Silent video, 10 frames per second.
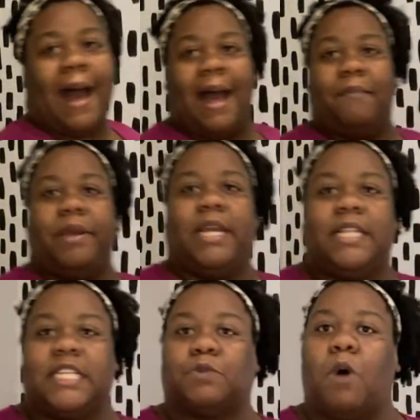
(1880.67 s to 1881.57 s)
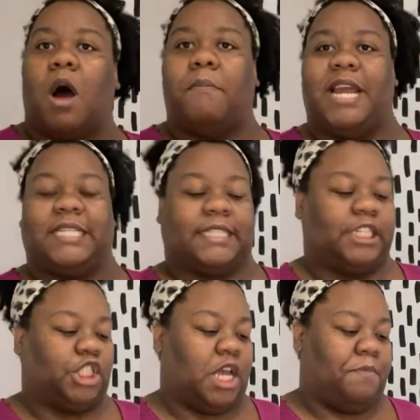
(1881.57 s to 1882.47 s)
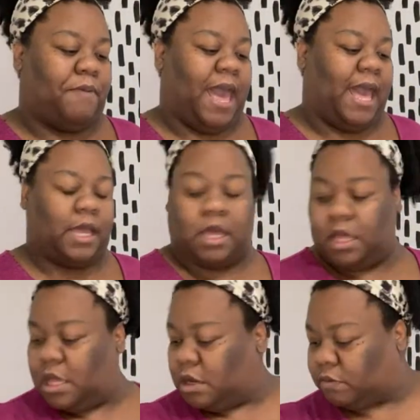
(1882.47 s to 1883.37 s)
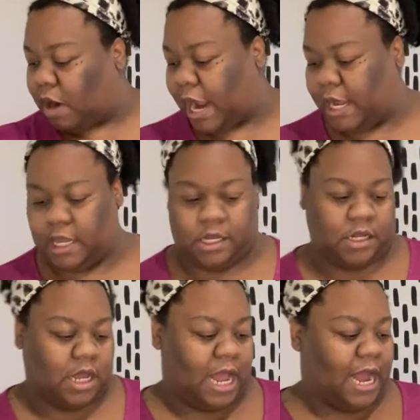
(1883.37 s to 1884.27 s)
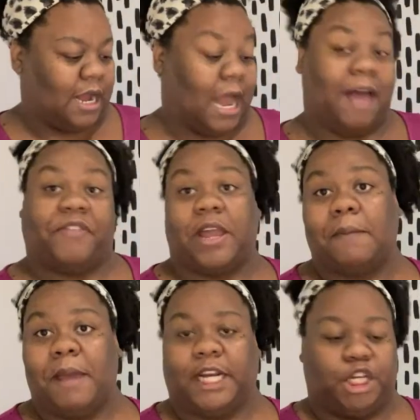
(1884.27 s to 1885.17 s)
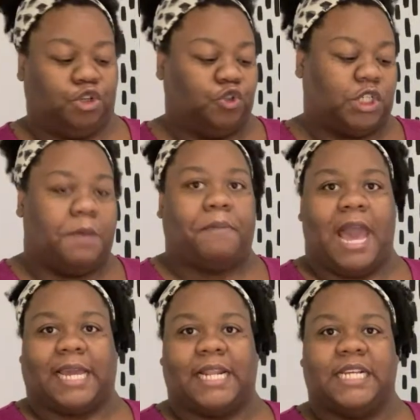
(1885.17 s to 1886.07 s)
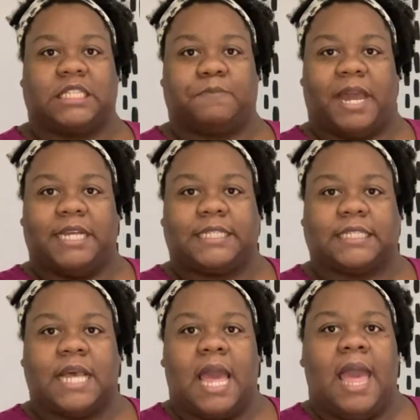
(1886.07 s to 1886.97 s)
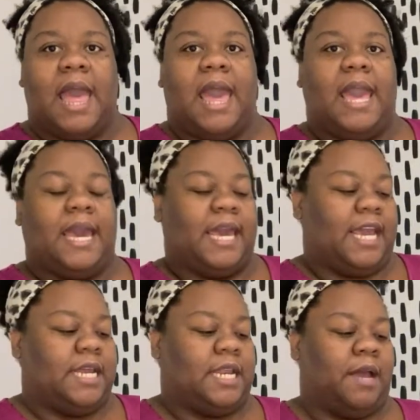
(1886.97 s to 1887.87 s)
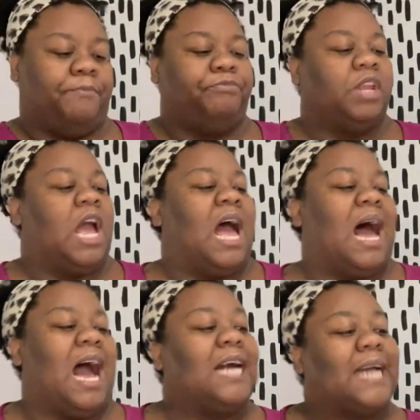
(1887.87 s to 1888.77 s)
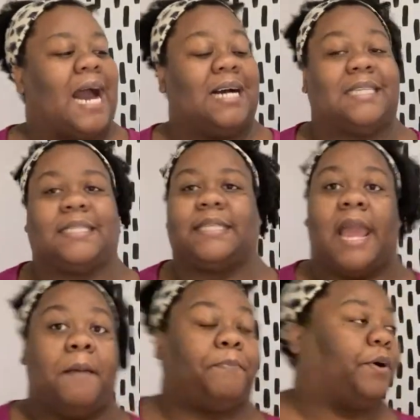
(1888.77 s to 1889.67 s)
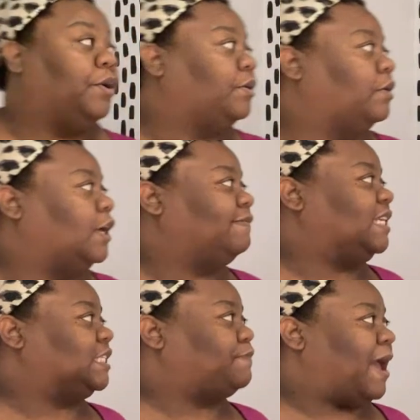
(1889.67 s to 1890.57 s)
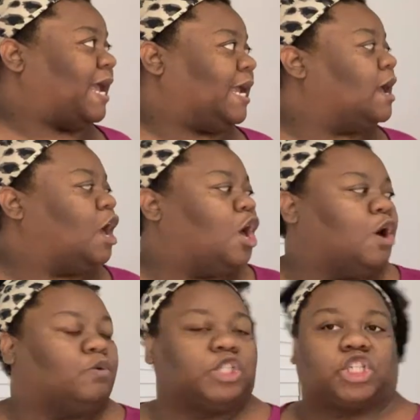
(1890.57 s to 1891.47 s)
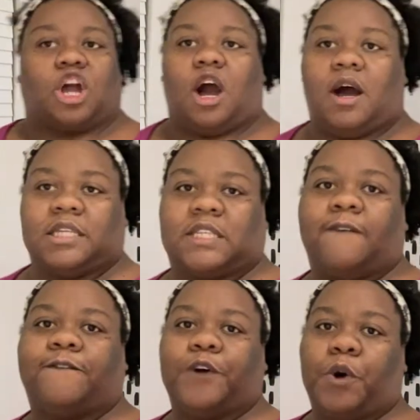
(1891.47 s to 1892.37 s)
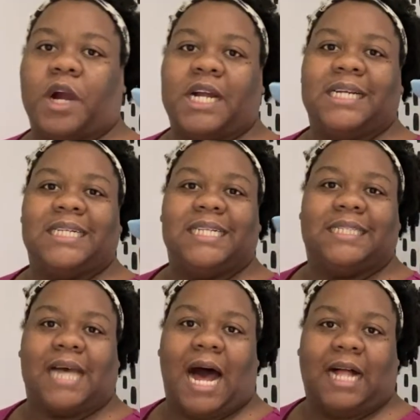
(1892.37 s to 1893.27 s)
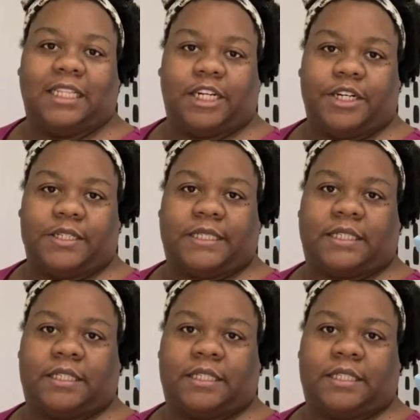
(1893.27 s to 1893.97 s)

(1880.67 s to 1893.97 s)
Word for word: behind me, this wall made such an impact, right? I think it made a huge impact in this space. And I got a sample of this paint, which cost $4. $4.